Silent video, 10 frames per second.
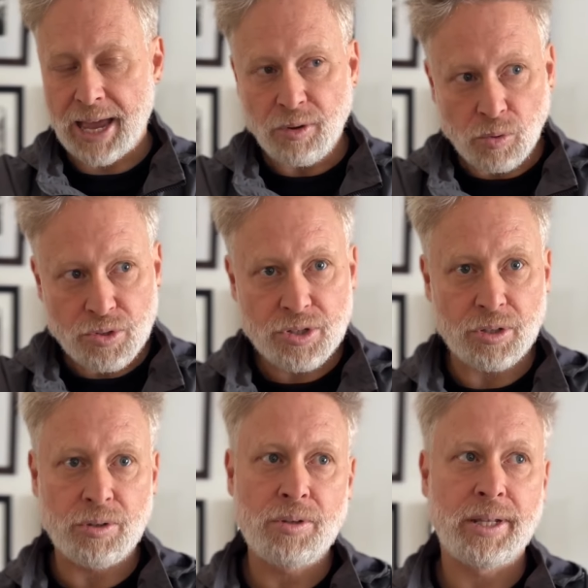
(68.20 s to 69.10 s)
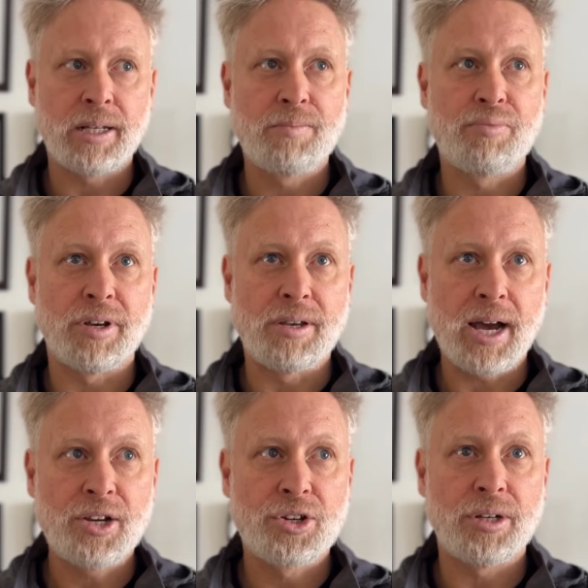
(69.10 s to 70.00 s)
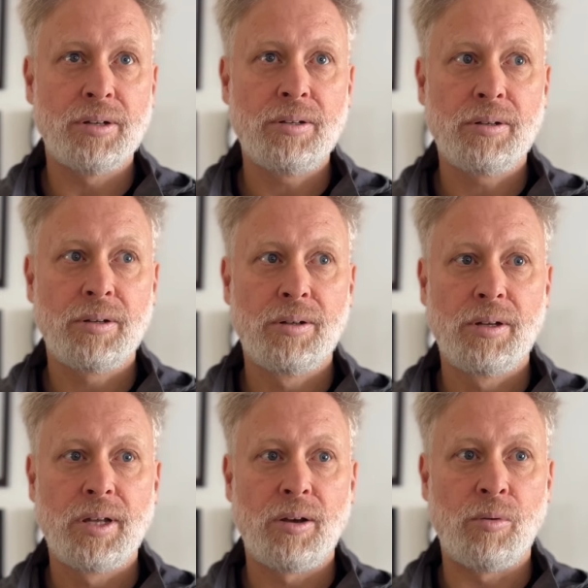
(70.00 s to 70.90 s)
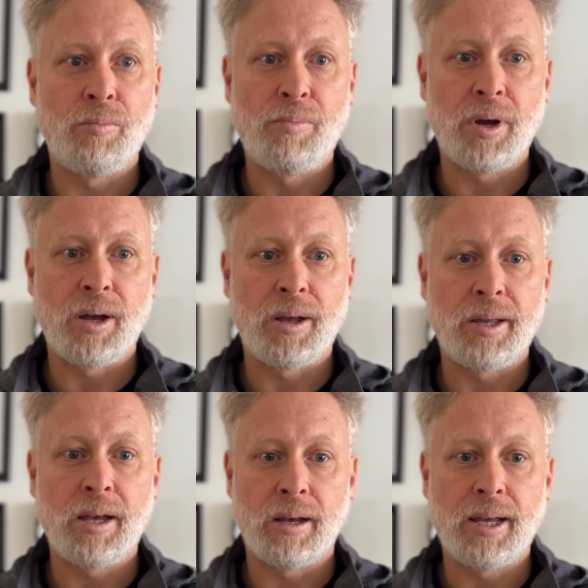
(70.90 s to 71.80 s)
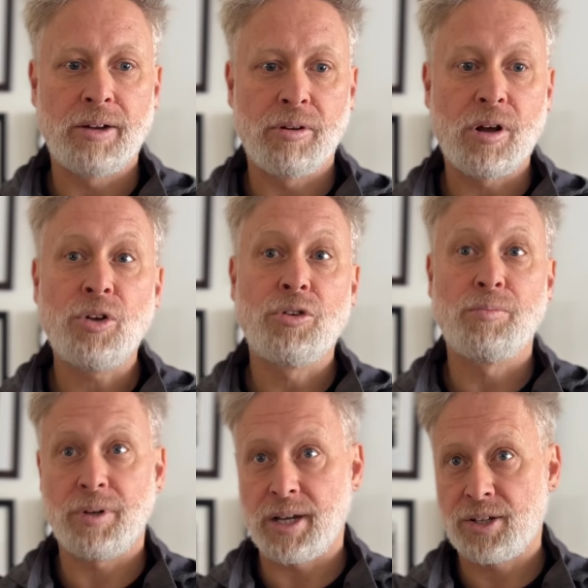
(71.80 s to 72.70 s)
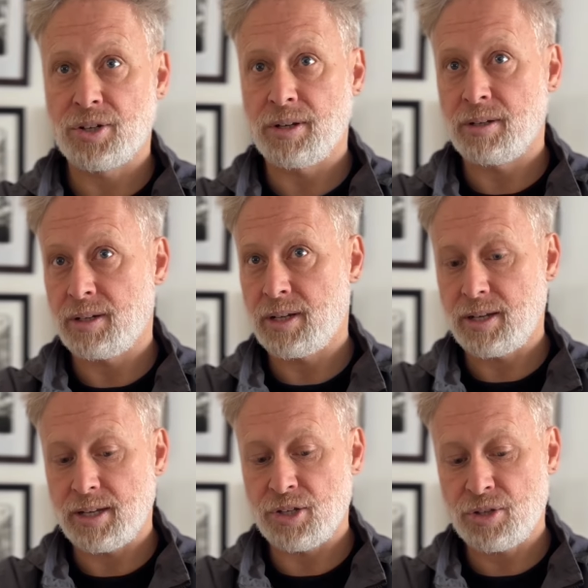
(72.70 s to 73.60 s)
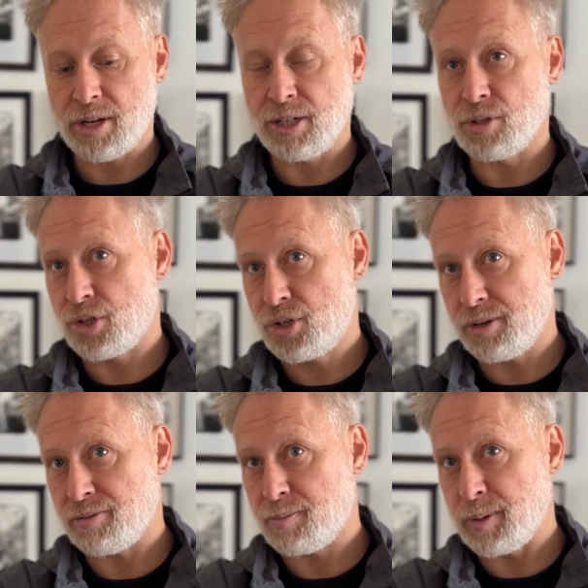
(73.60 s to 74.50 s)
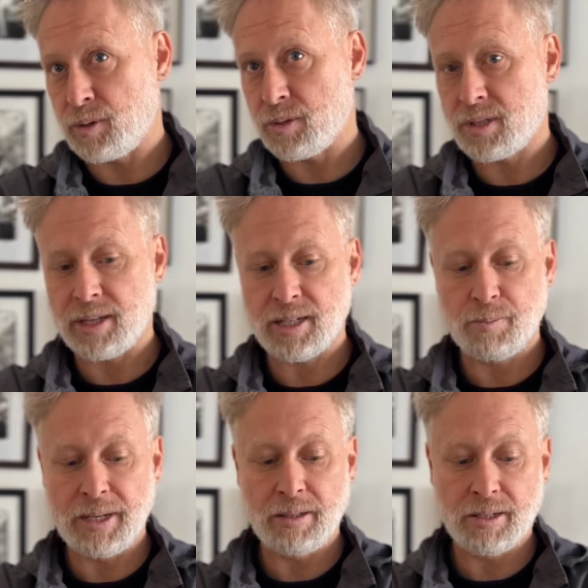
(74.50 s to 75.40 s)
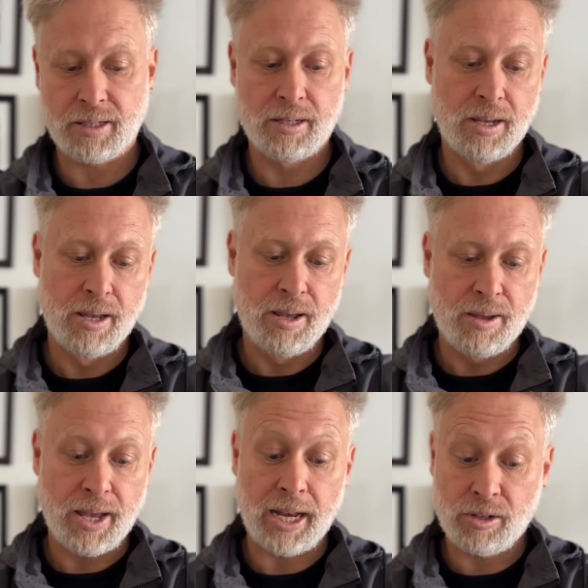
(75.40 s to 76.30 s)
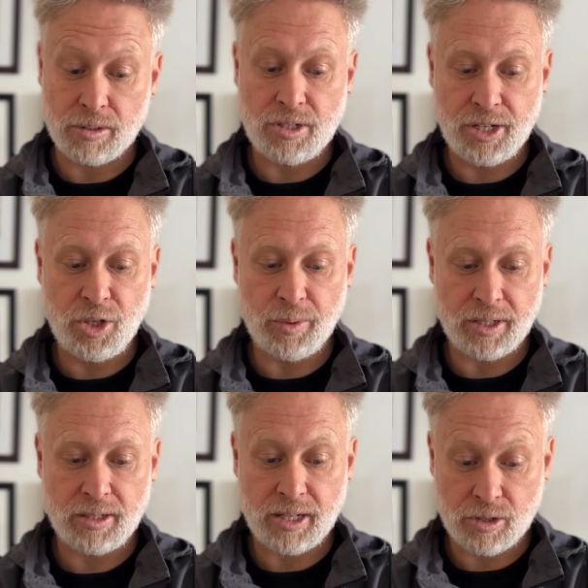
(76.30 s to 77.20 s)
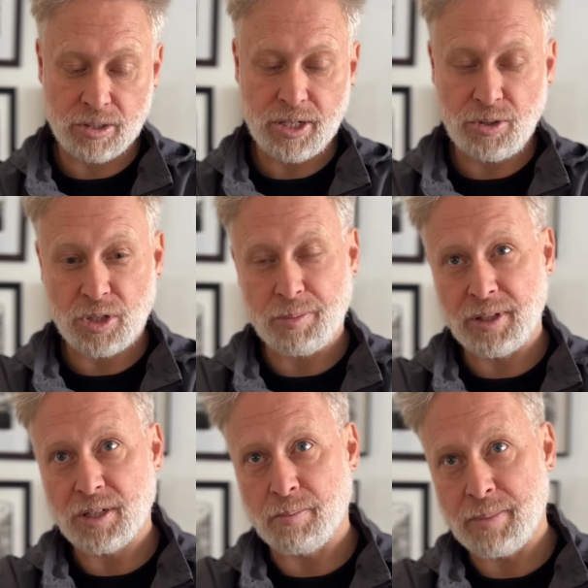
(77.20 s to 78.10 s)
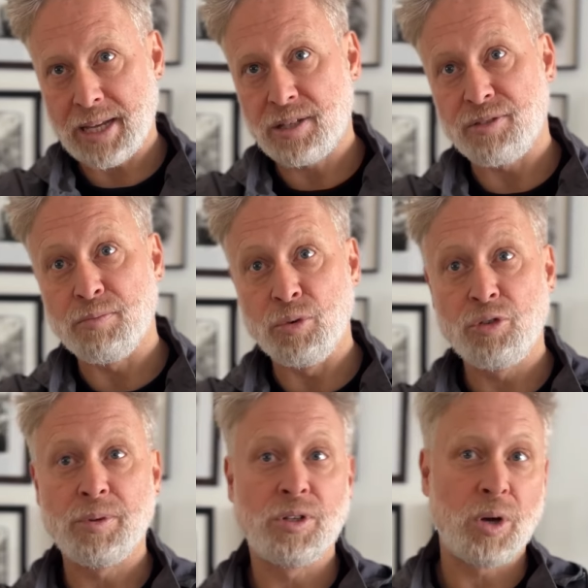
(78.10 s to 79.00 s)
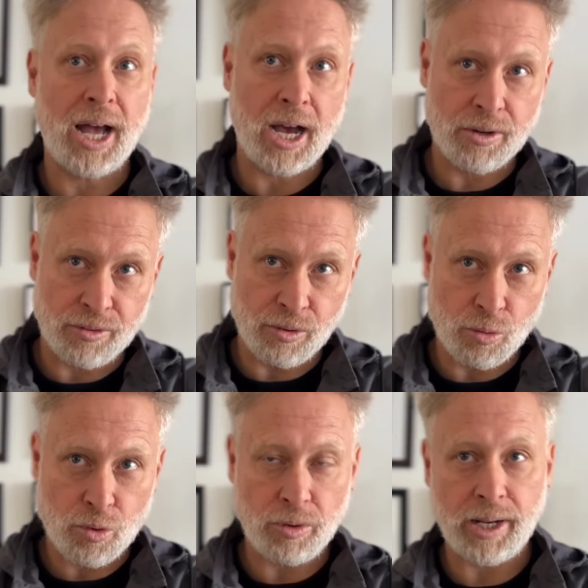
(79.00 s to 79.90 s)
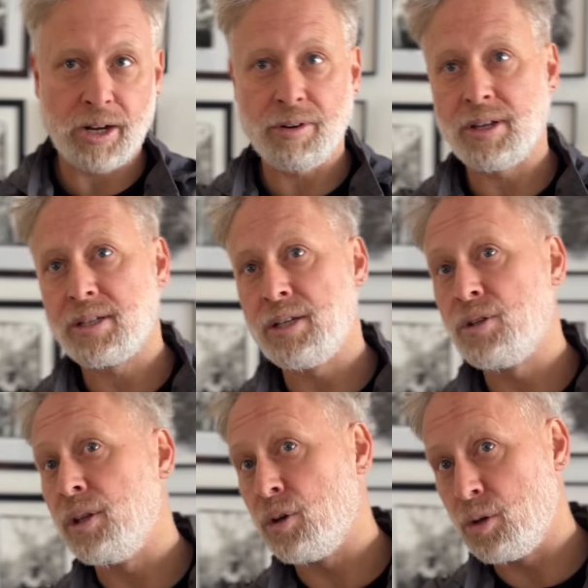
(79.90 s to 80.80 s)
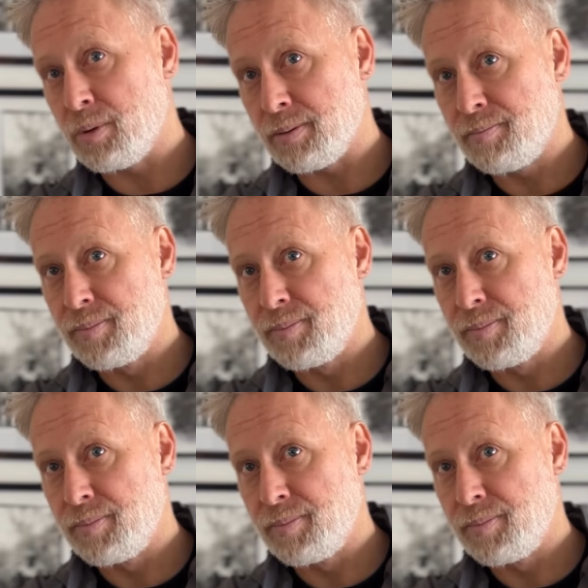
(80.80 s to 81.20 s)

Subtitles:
And also that production, or agricultural production is starting to shift because there's been this, and there continues to be this massive movement out of the rural areas into the urban.